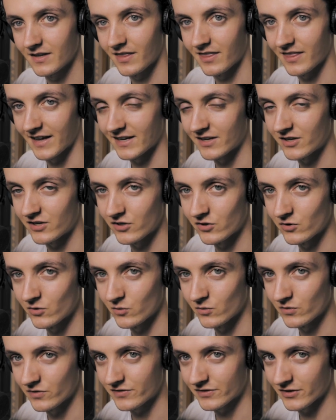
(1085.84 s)
Thank
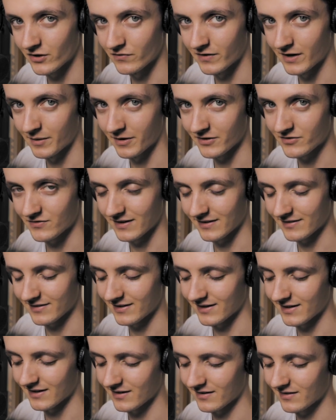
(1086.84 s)
you so very much for
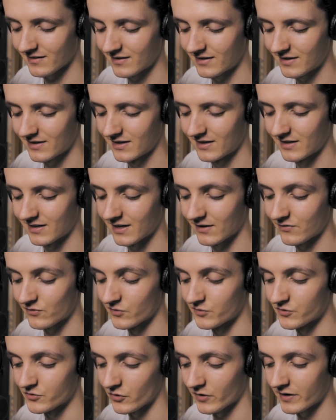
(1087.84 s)
listening. If
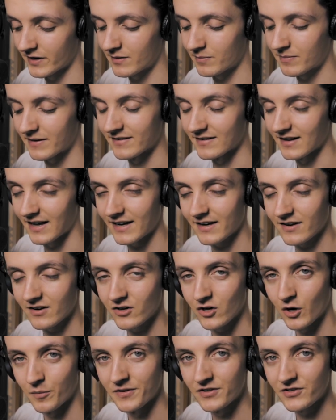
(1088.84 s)
you enjoyed, please
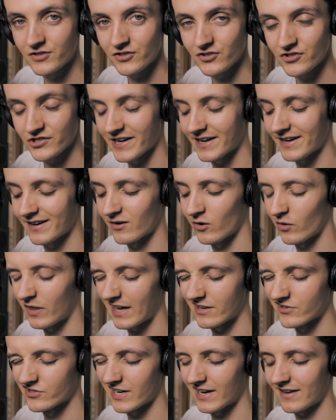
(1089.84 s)
like, comment, share, all
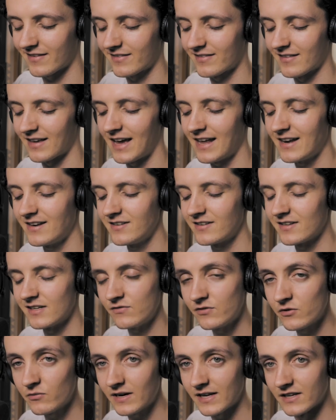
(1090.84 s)
that jazz. And
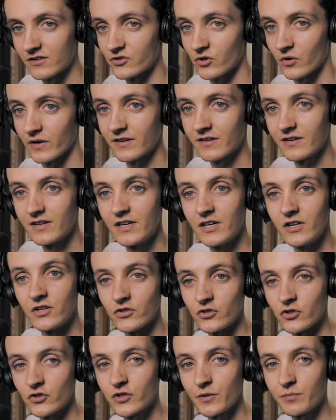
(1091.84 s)
if you really enjoyed,
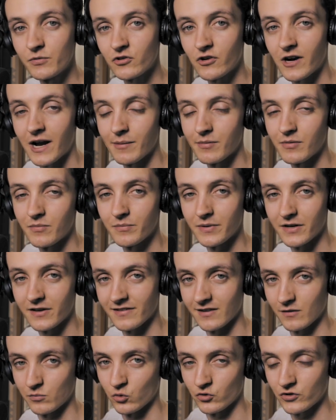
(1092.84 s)
do subscribe,
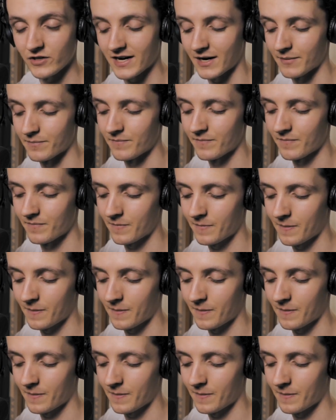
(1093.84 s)
because there's more to come.